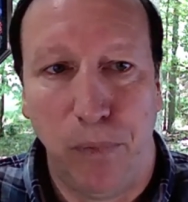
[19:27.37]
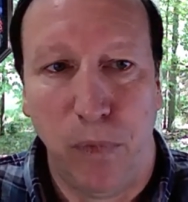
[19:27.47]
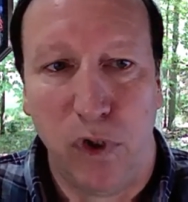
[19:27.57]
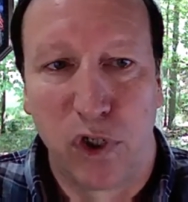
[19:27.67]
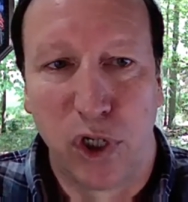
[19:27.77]

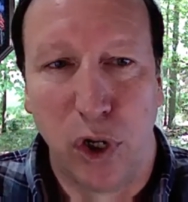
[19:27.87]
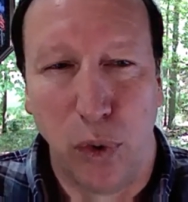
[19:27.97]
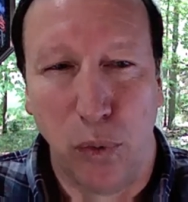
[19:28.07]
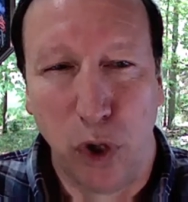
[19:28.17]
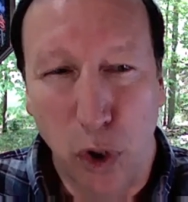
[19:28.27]

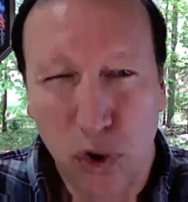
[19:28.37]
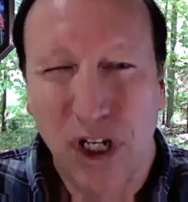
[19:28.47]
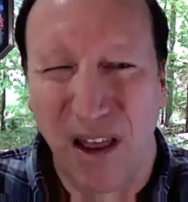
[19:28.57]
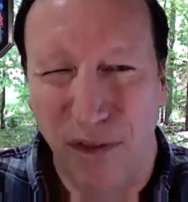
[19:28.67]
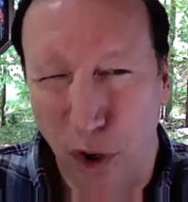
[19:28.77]
so
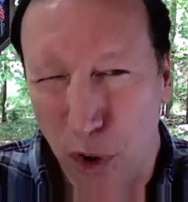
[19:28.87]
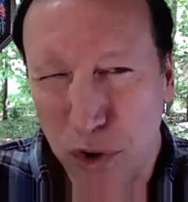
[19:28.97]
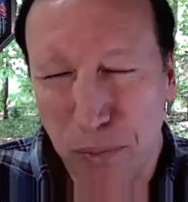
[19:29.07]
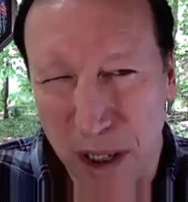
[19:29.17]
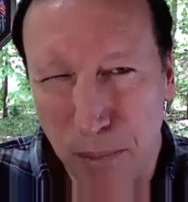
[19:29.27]
those
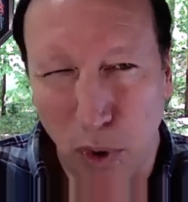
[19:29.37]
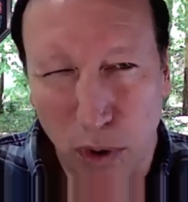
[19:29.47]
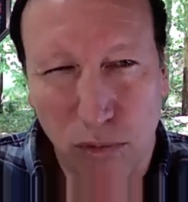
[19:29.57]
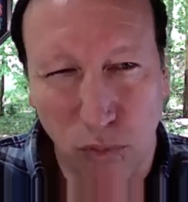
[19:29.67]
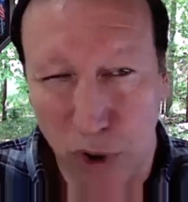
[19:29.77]

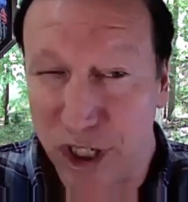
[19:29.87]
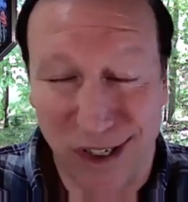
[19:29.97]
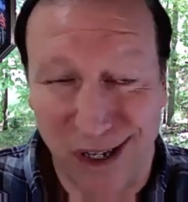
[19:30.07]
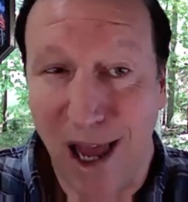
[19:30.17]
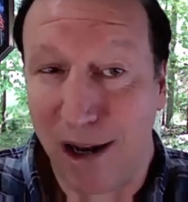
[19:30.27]
people, which is
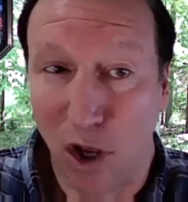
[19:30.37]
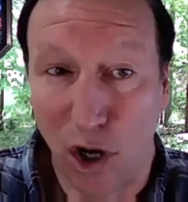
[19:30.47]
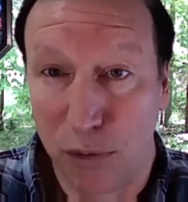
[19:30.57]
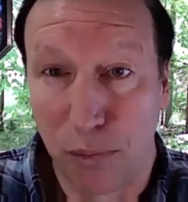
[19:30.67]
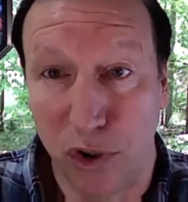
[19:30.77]
not a
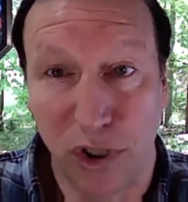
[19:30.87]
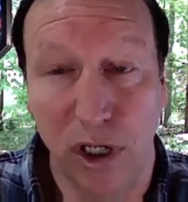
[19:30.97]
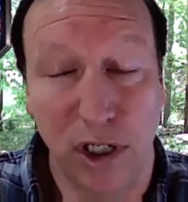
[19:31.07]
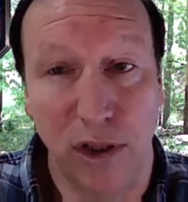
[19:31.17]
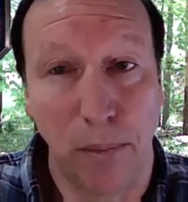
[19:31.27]
large
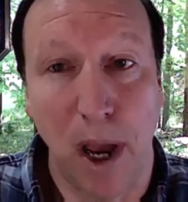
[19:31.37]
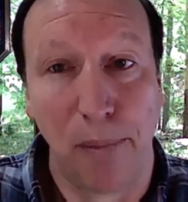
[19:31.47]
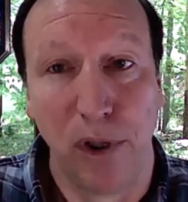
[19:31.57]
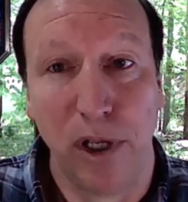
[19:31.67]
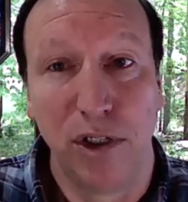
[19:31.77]
percentage of the
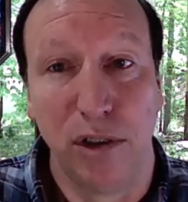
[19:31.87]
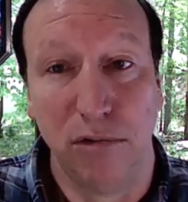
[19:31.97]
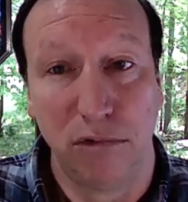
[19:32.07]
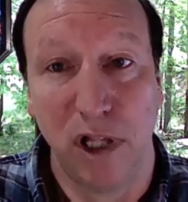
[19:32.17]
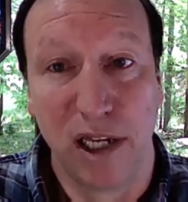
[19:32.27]
population,
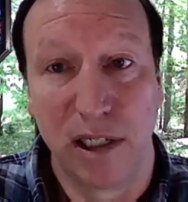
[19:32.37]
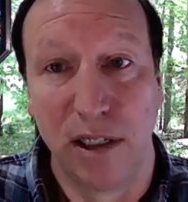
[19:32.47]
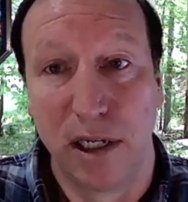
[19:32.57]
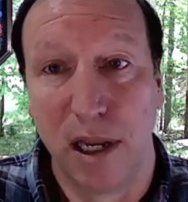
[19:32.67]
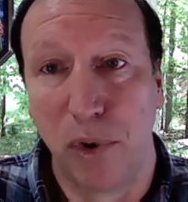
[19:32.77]
less than
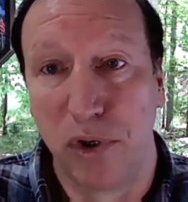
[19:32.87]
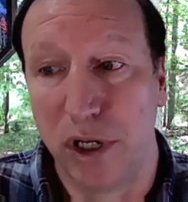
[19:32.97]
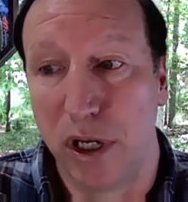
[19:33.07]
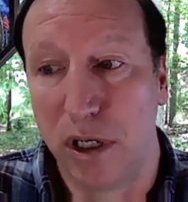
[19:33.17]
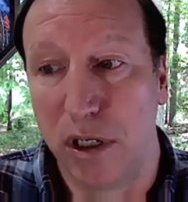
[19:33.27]

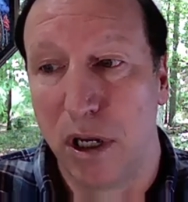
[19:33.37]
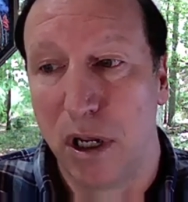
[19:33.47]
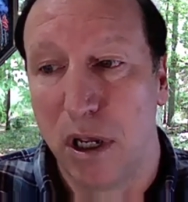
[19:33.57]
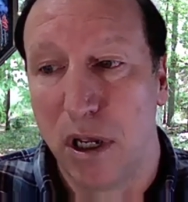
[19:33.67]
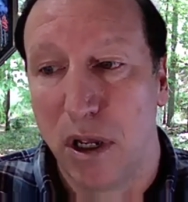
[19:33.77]
10%,
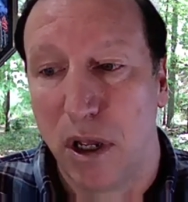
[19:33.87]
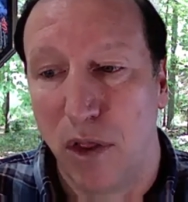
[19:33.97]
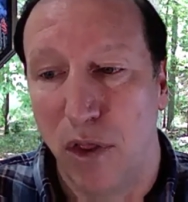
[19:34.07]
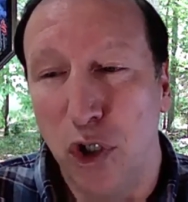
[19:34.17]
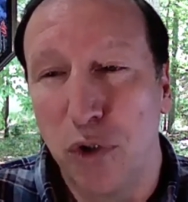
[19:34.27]

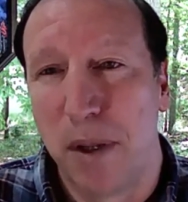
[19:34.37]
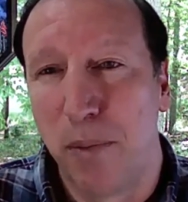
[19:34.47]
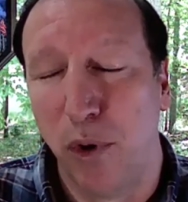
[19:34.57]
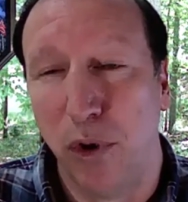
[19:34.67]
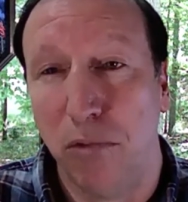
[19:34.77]
those
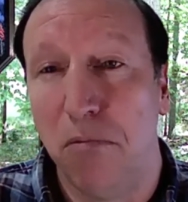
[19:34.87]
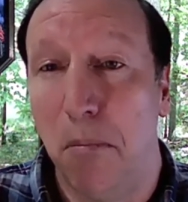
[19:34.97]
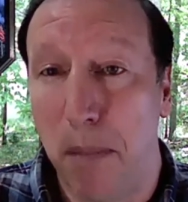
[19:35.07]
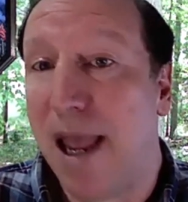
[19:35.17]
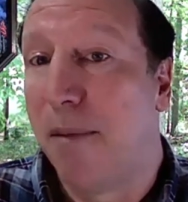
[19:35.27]
people
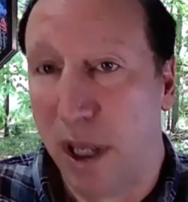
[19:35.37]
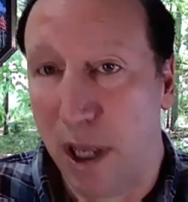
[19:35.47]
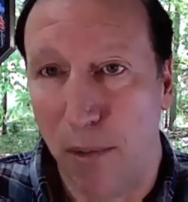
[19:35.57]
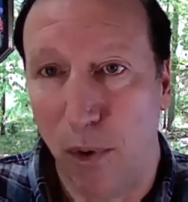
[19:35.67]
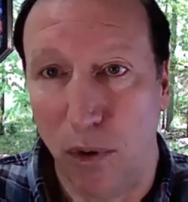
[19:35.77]
may be
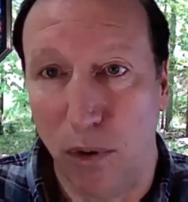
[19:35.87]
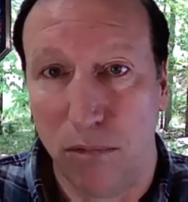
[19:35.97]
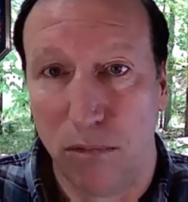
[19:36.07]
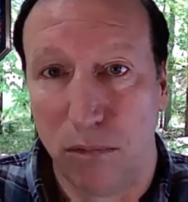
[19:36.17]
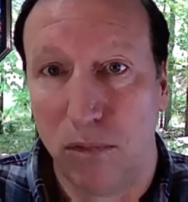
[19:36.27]
able
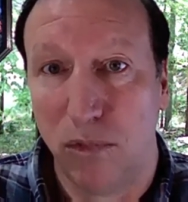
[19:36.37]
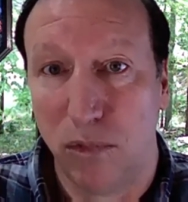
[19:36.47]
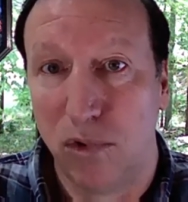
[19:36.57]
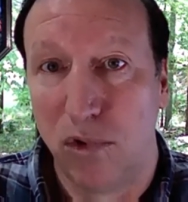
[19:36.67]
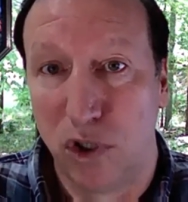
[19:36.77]

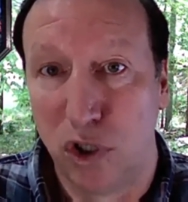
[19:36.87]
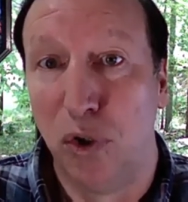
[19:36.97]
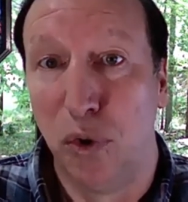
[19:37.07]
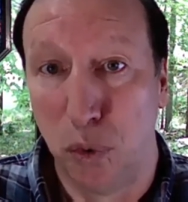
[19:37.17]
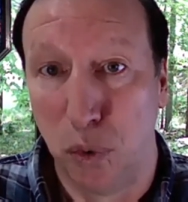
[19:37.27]

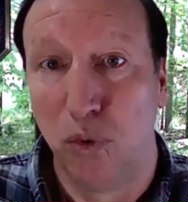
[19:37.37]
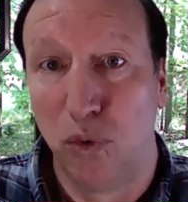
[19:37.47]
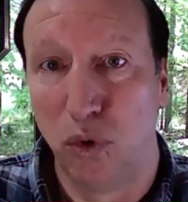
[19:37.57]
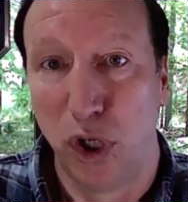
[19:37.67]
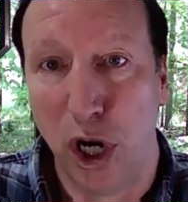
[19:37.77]
to
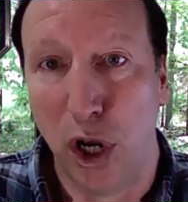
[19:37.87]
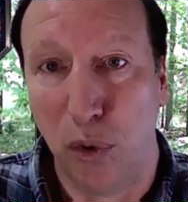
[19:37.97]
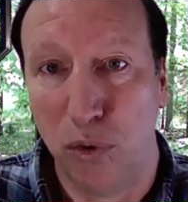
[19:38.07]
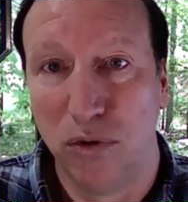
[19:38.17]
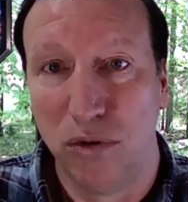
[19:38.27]

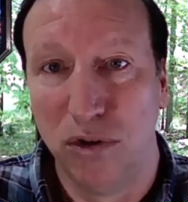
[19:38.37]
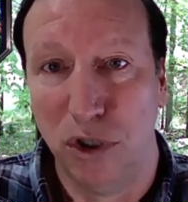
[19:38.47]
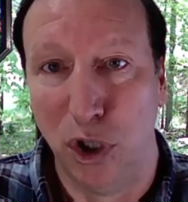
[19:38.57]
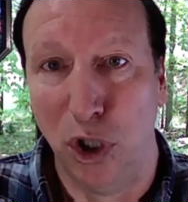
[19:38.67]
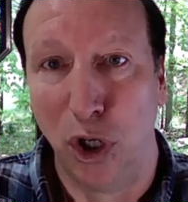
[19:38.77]

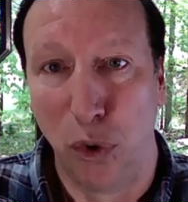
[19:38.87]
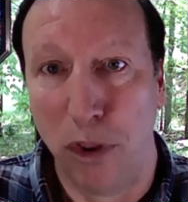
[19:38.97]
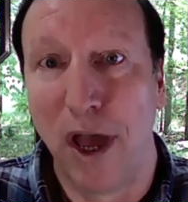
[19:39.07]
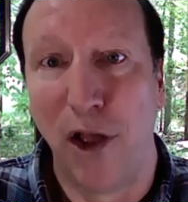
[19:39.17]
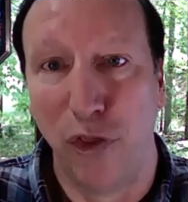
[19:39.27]
learn
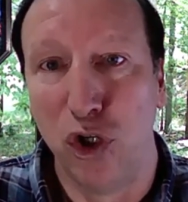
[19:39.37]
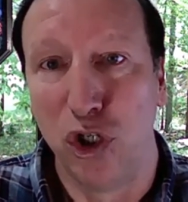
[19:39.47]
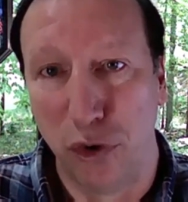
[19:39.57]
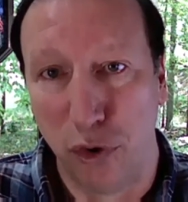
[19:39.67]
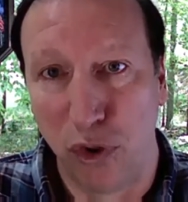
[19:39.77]
without those
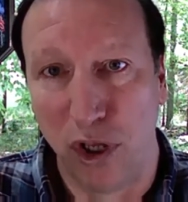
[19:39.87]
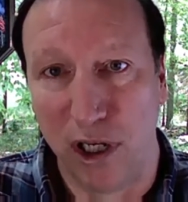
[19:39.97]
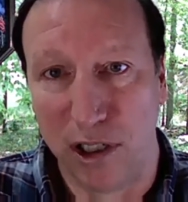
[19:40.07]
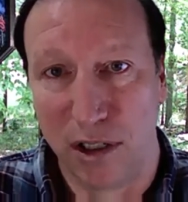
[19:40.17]
other things,